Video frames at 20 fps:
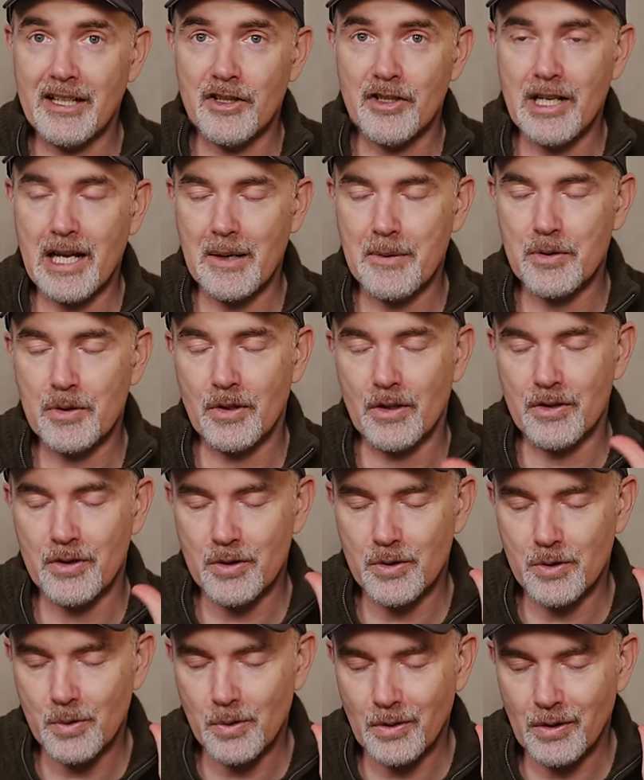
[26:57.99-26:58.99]
a sharp shot.
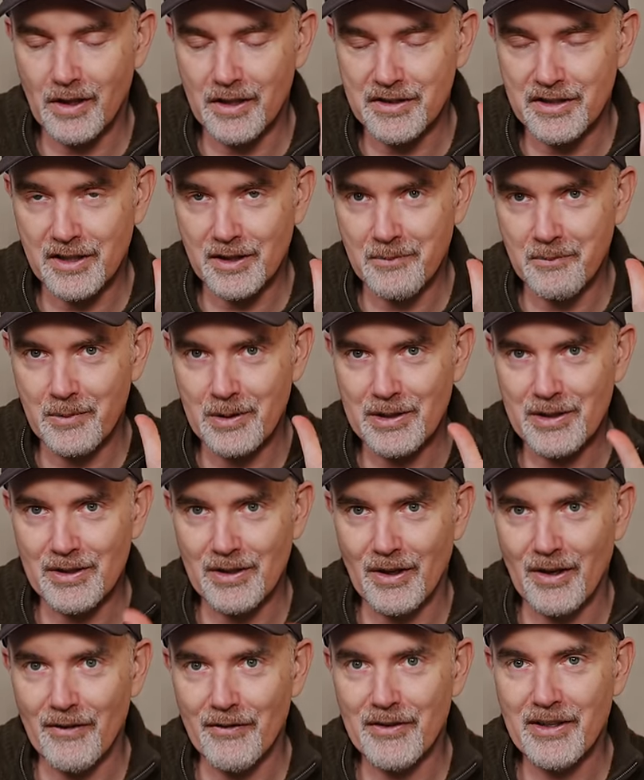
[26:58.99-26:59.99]
Sure, lots of them were
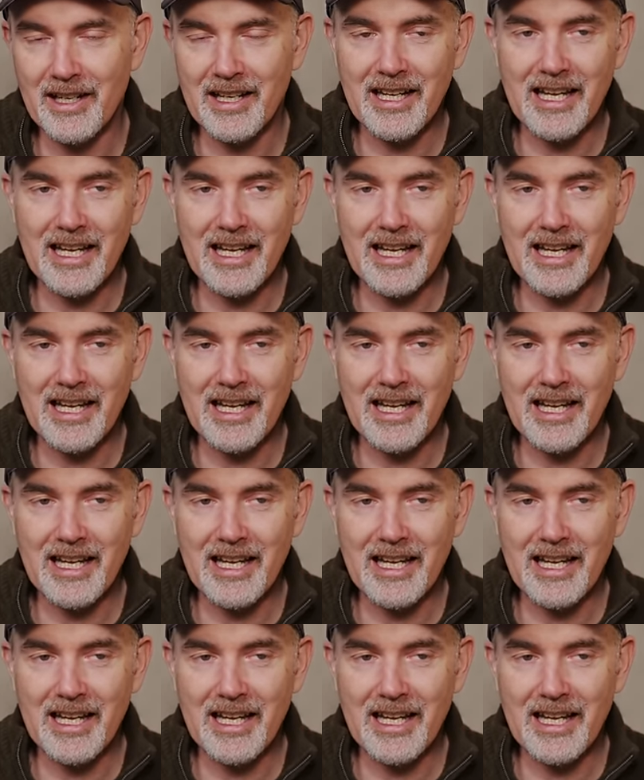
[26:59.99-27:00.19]
soft.